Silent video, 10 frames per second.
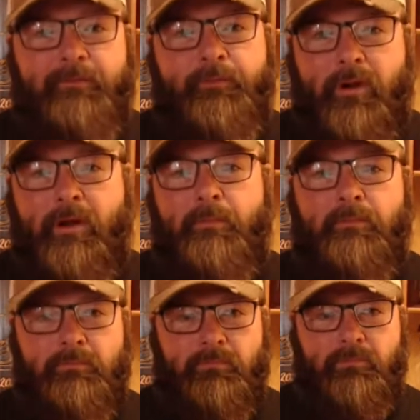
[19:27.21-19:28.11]

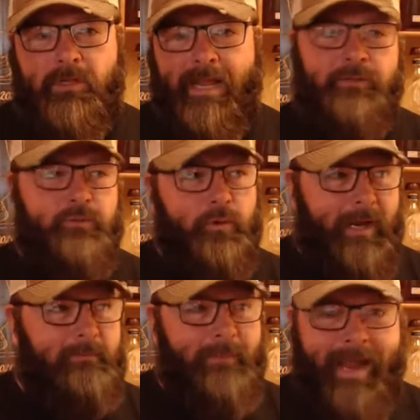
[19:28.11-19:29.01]
from the natural
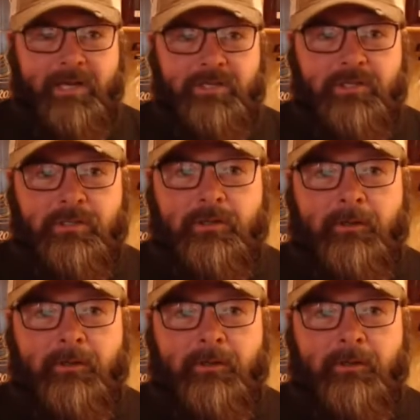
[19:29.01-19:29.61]
grain mash.